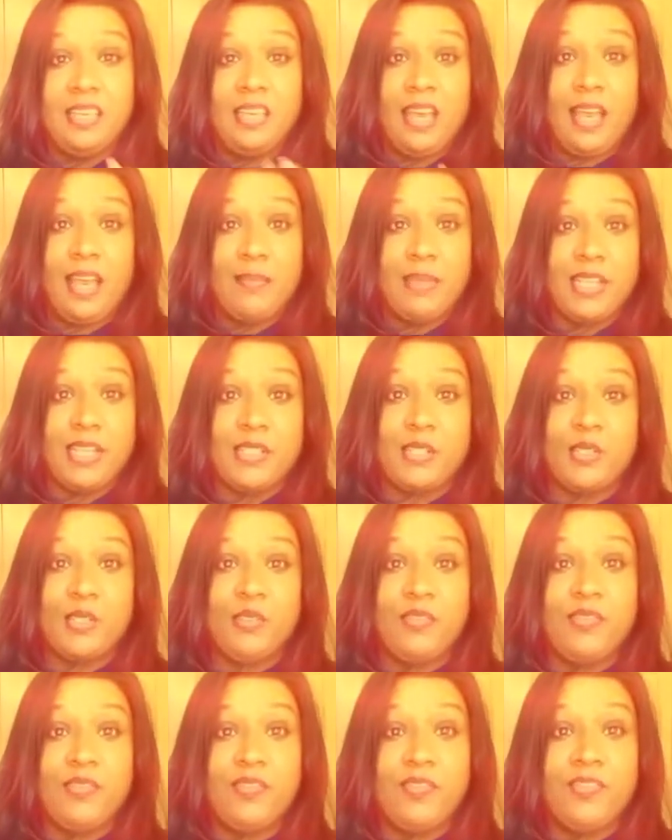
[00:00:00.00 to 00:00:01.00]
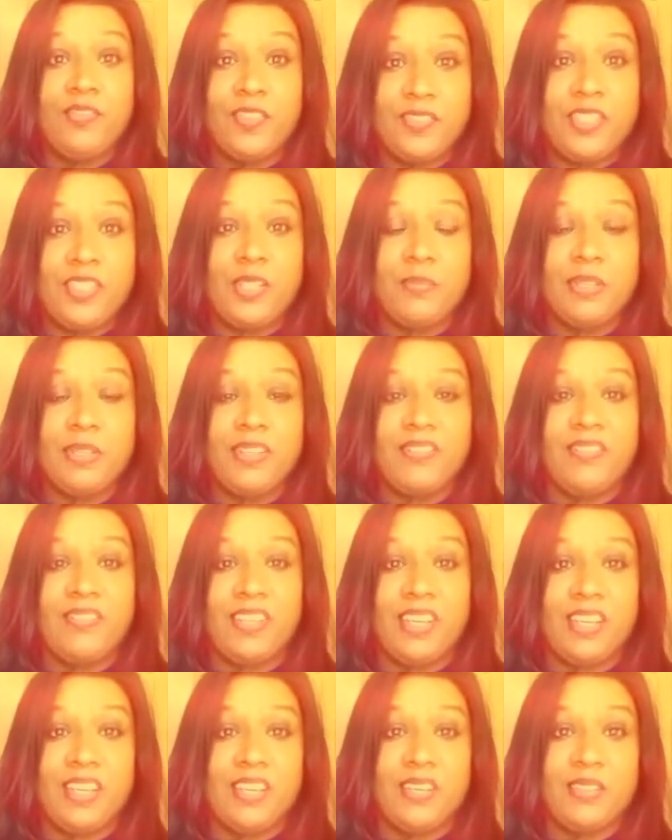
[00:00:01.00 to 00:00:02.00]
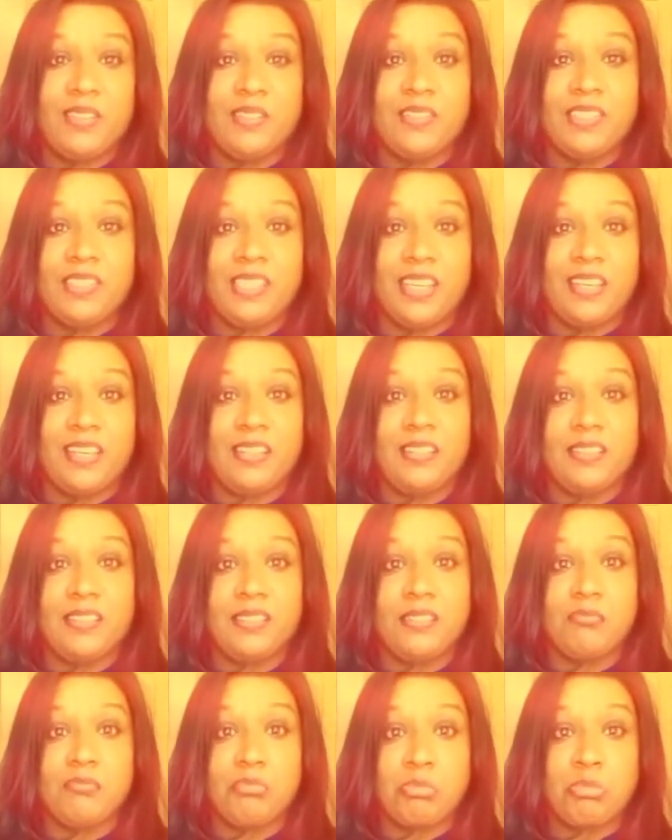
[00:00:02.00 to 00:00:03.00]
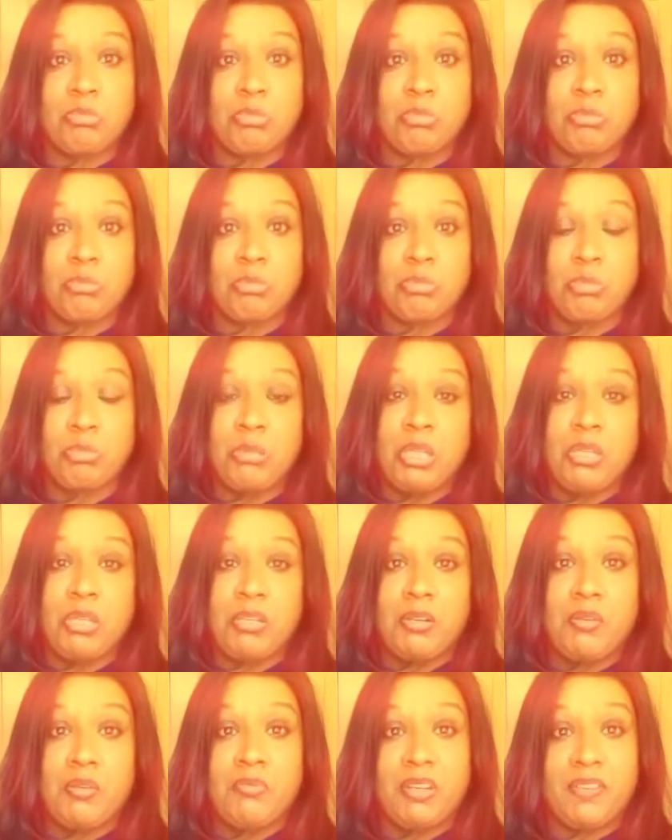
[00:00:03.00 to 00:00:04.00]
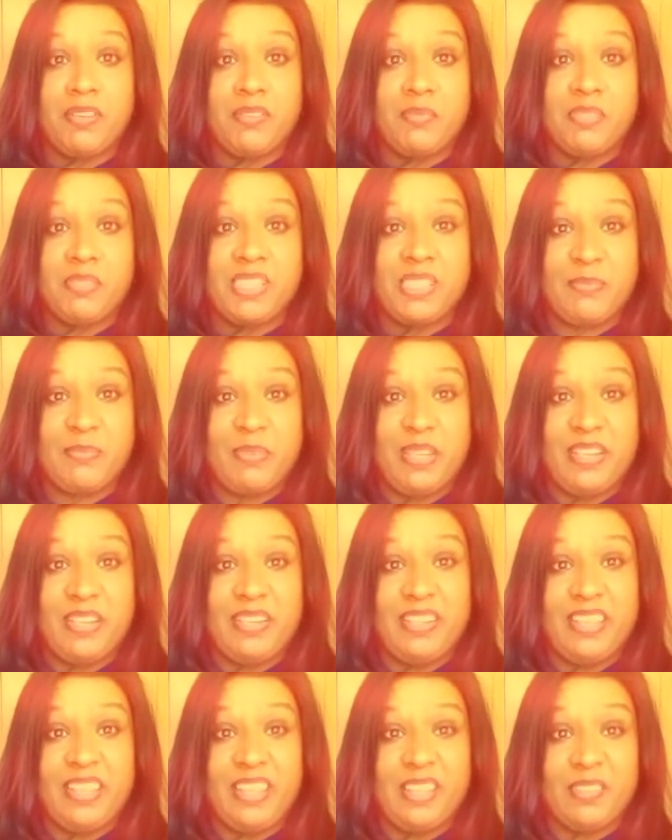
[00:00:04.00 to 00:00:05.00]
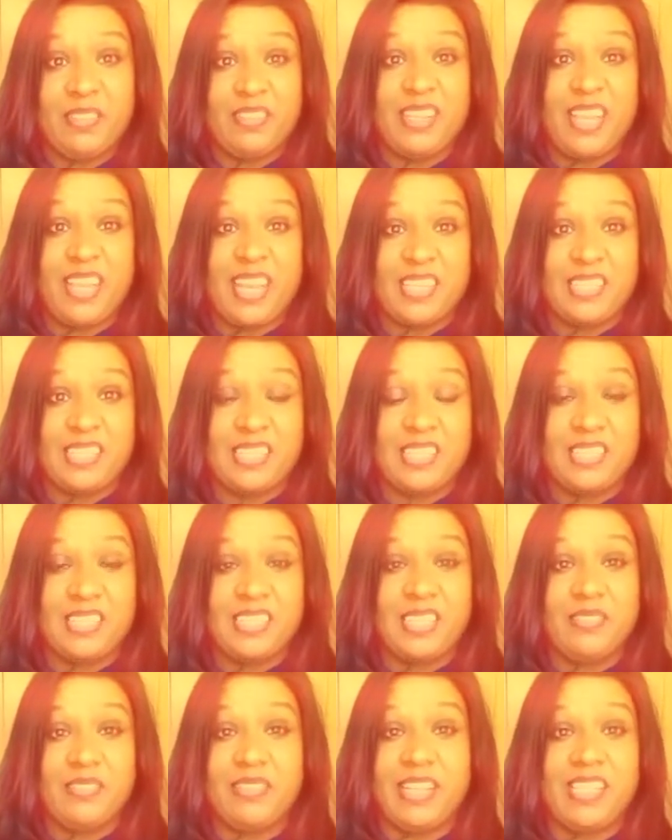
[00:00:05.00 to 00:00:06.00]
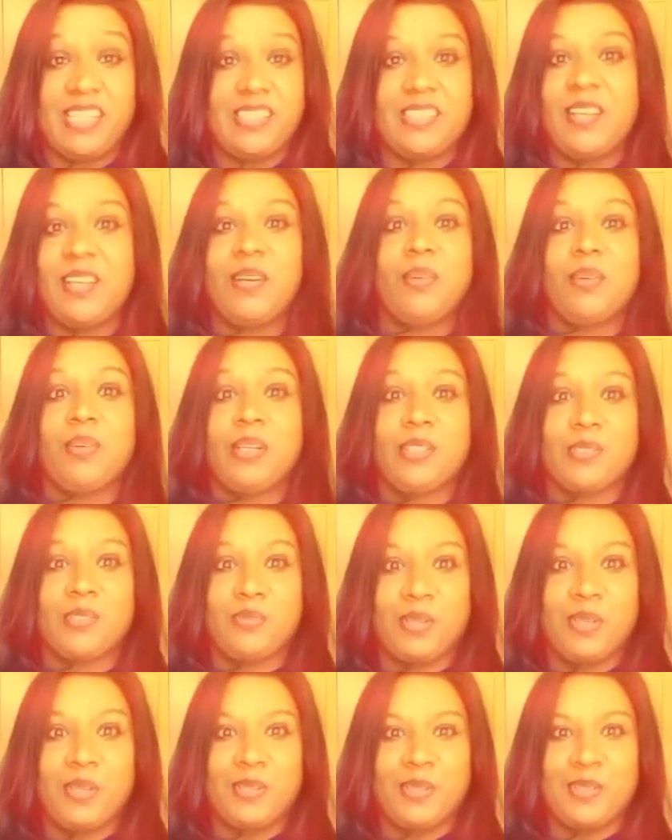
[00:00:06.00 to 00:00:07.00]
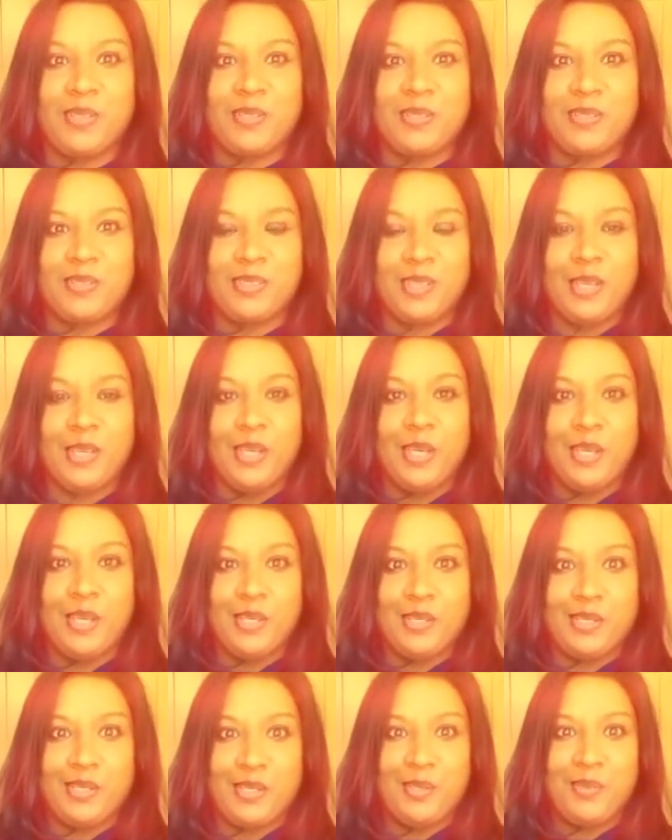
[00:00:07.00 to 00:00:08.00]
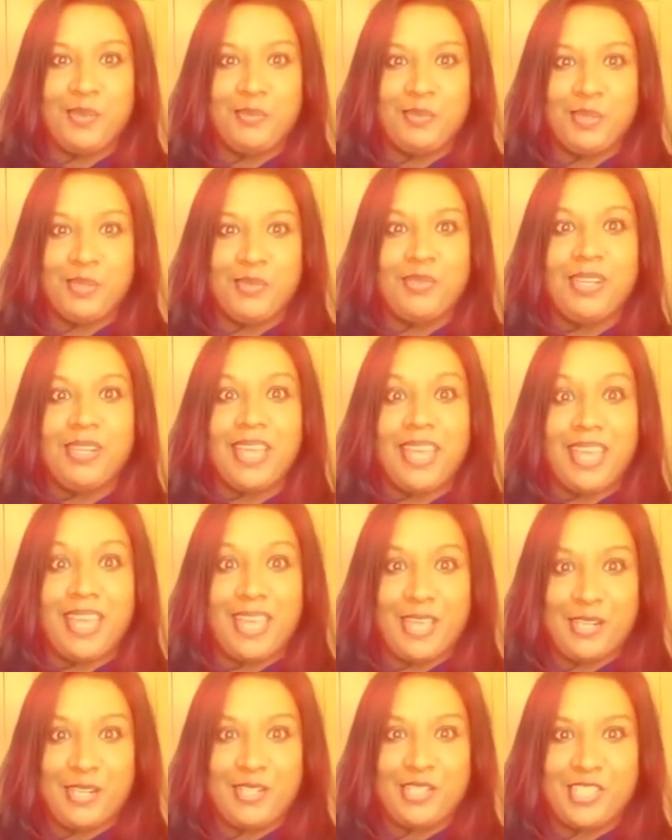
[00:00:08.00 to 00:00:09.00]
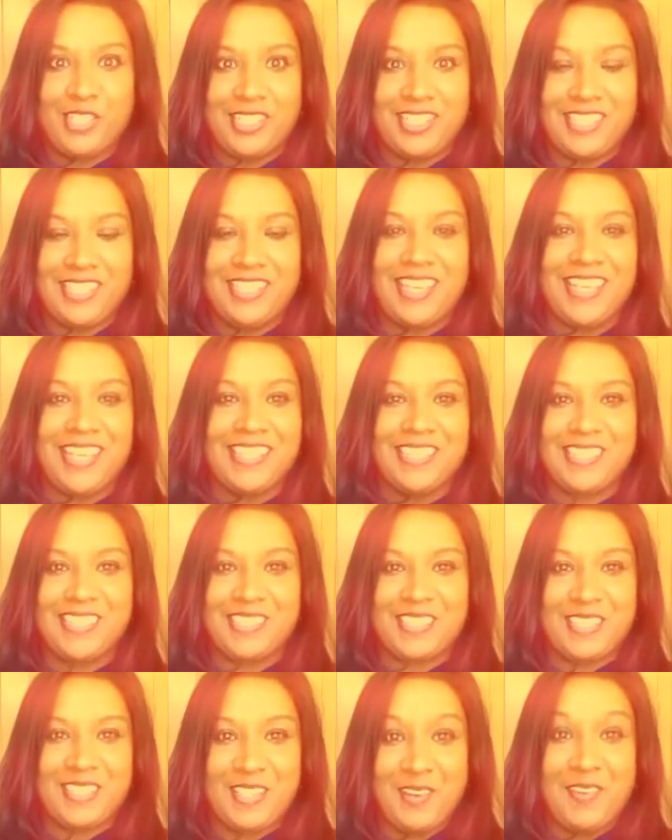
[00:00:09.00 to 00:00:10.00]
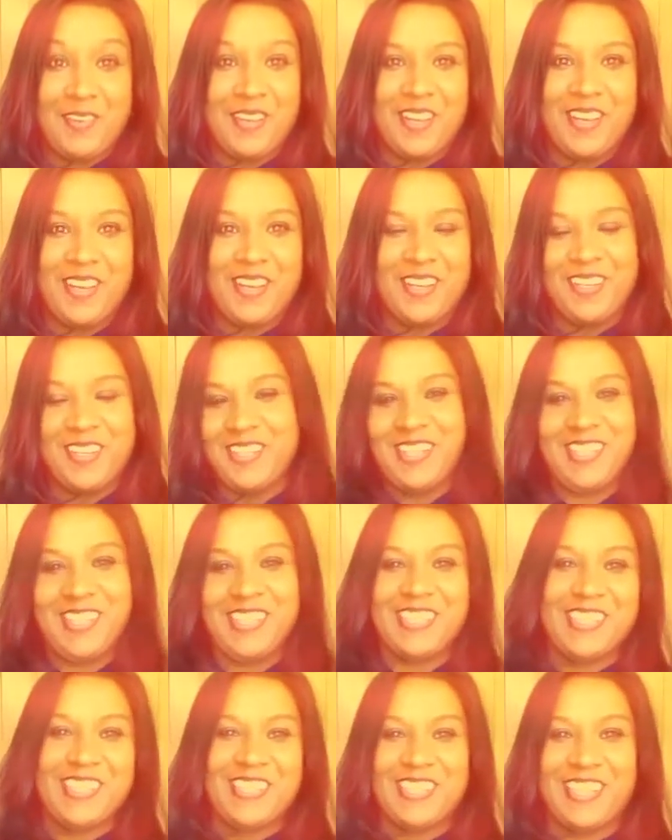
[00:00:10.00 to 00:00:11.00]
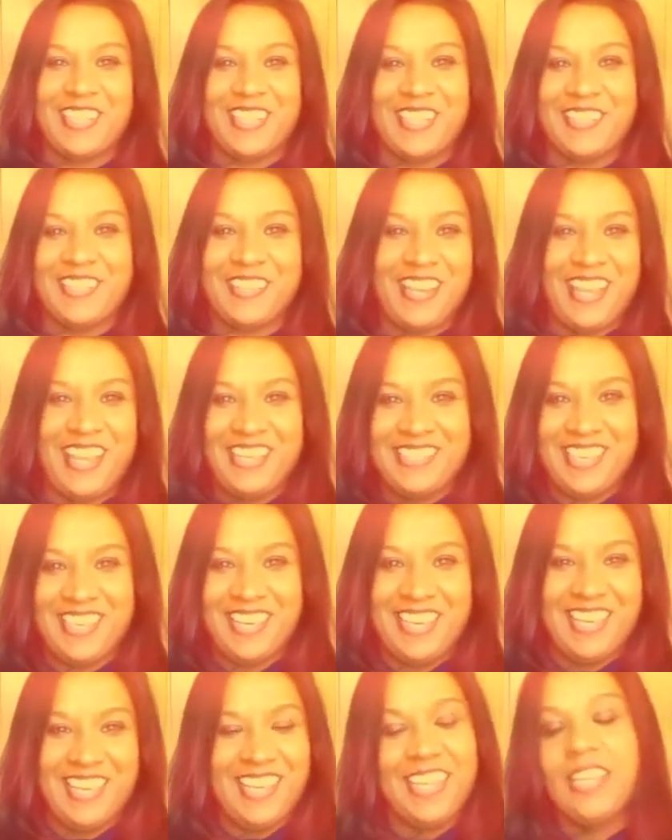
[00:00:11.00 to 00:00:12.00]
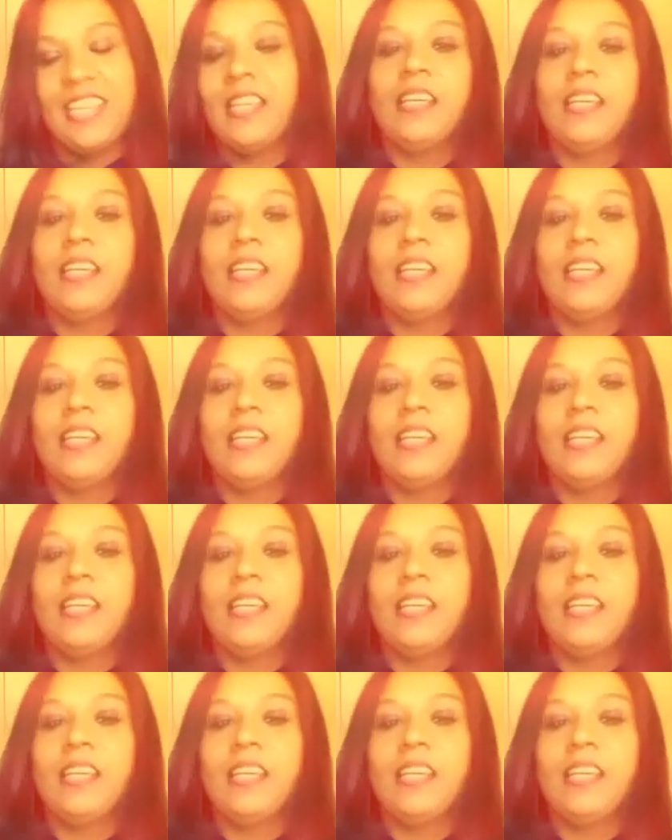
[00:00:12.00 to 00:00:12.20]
I made two 15-minute videos and one of them disappeared, the other one accidentally erased. So it's one of those new moon energy that's just going on and it's like crazy.